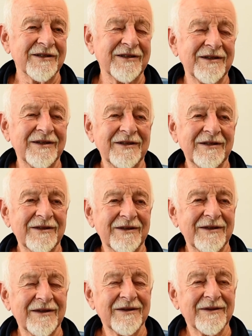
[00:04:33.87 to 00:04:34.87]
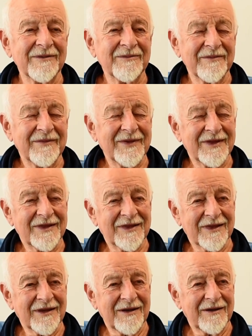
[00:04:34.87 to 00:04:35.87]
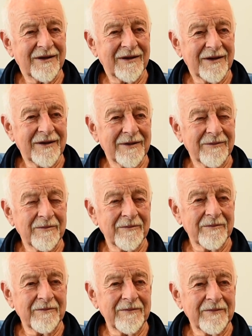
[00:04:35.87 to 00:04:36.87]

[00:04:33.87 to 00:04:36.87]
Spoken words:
Yeah. So, how are you watching any cricket, John?